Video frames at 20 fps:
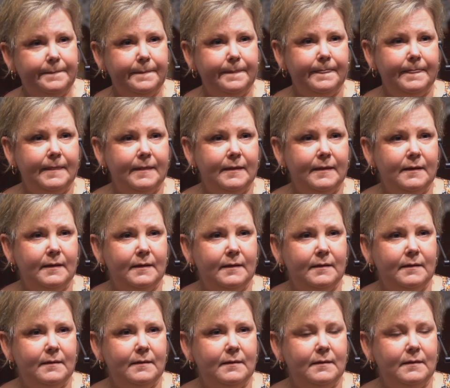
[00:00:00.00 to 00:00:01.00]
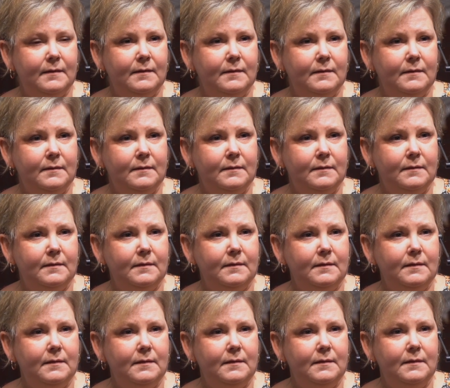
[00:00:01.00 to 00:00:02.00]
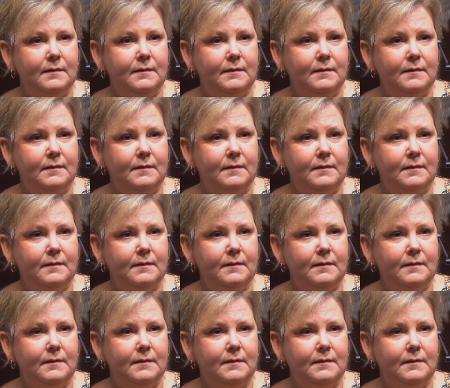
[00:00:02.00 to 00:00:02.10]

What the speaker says: No one is speaking in this clip.